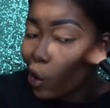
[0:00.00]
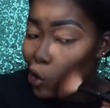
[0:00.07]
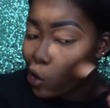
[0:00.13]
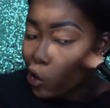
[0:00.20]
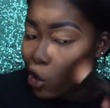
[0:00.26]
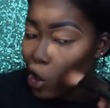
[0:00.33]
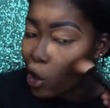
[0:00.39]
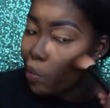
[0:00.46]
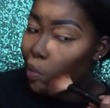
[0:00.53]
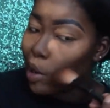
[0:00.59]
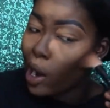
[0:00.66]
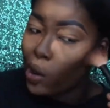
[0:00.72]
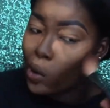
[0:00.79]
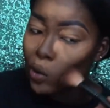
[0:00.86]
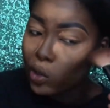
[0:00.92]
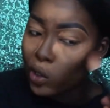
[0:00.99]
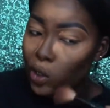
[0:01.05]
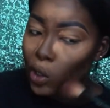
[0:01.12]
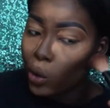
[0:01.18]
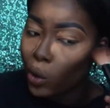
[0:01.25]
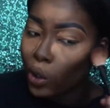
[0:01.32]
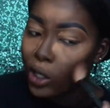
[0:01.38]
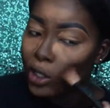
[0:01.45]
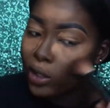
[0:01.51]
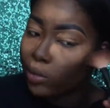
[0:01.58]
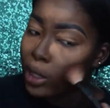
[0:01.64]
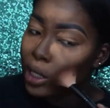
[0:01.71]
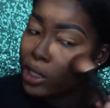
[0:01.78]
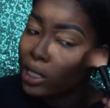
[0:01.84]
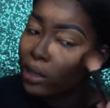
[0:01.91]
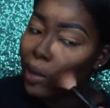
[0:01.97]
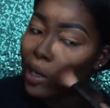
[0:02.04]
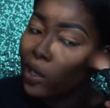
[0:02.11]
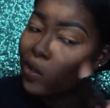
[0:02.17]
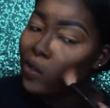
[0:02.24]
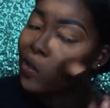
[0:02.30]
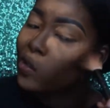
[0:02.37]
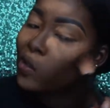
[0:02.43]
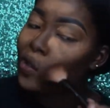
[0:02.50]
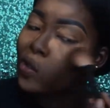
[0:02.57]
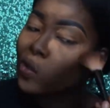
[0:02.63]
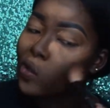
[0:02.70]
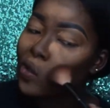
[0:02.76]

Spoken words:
cheekbones, the hollows of my cheekbones.